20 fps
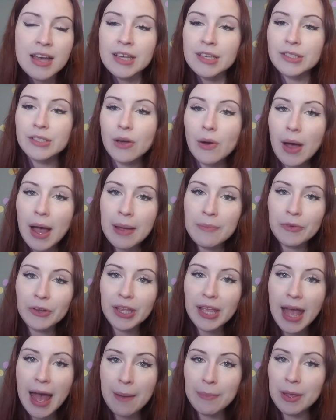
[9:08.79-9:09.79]
So I'm
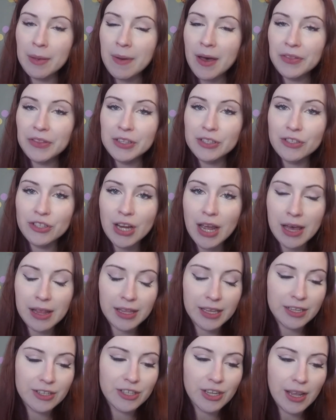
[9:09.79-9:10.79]
really happy about this
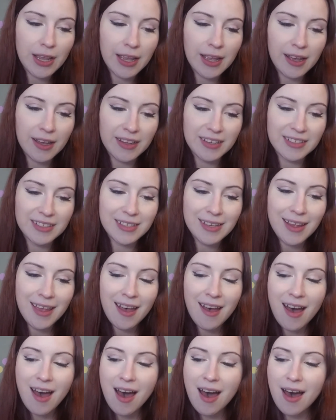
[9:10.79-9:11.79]
challenge, and
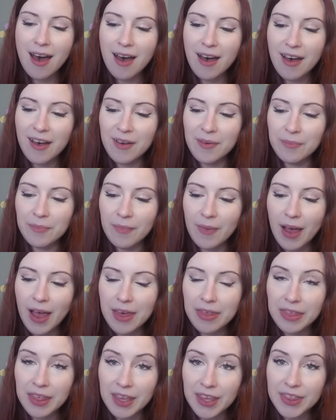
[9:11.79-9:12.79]

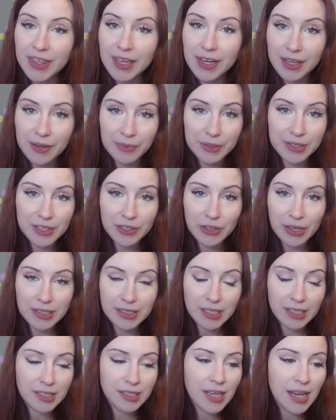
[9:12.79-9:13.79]
I think that it was a great
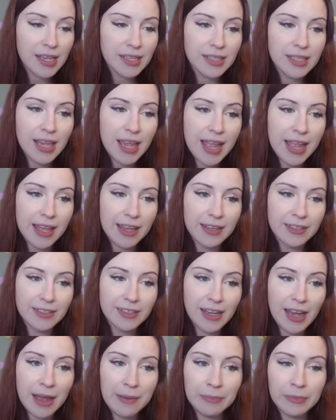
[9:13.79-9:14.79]
success,
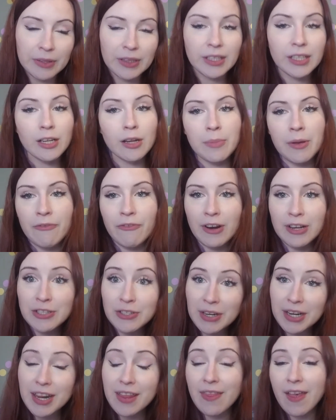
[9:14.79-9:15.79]
and I'm a little bit
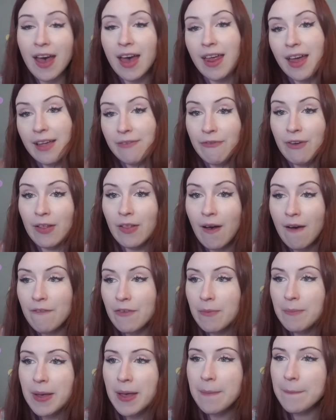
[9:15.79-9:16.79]
frustrated that I fell off
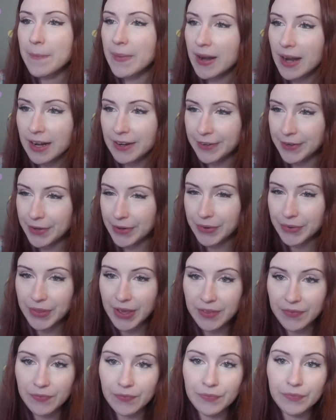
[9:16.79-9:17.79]
a bit, but I know
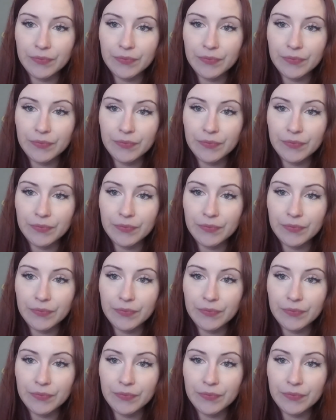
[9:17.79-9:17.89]
that